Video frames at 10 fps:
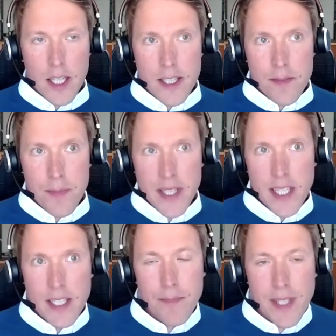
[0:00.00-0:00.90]
There's
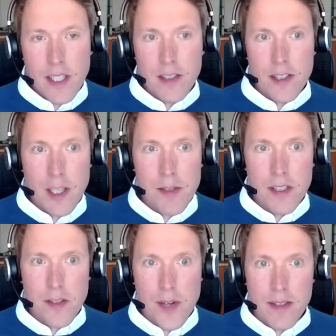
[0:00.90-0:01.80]
many
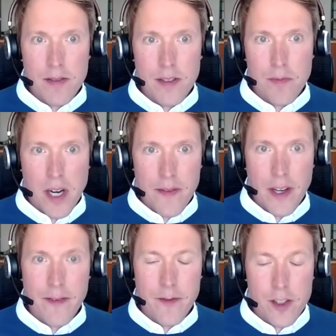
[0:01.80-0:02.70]
misconceptions around
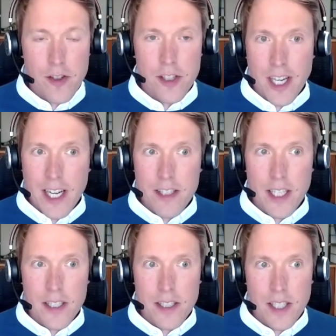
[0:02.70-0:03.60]
private infrastructure
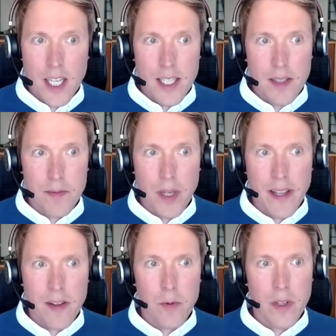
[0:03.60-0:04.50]
assets, but I
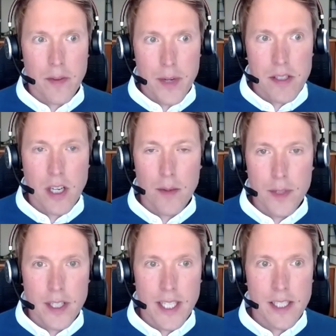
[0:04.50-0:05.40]
think one of the most
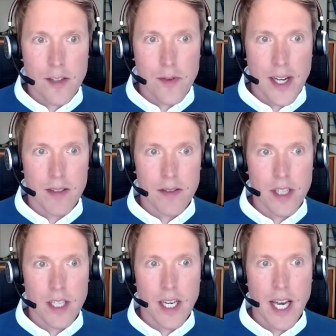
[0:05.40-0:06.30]
common is around
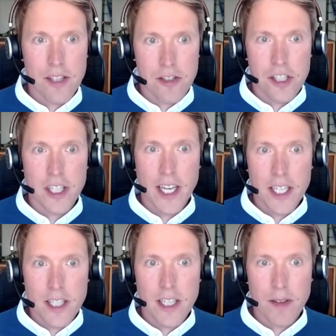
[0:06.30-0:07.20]
the
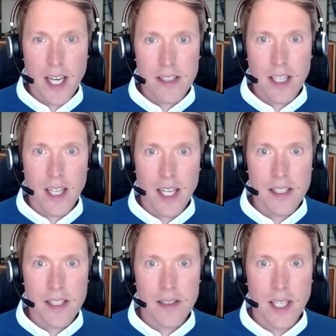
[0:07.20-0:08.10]
heterogeneity of the asset
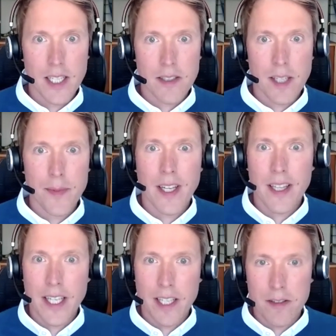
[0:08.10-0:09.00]
class.
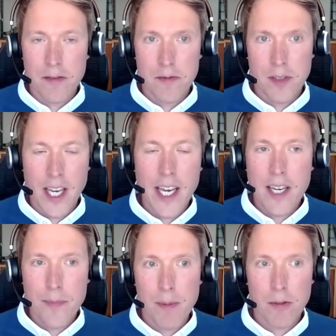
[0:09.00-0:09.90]
Typically, you
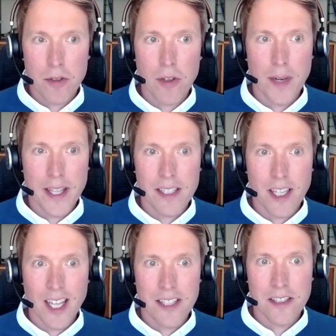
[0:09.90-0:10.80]
hear people talk about the
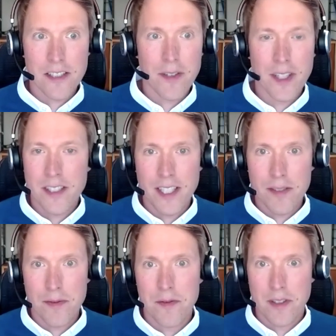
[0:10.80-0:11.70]
asset class as if it's this